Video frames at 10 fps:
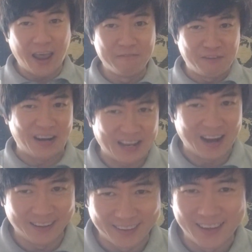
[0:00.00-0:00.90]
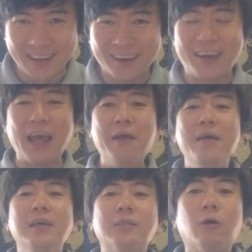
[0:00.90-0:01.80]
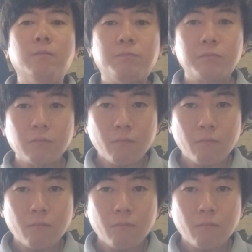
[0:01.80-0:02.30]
vitality. Okay, so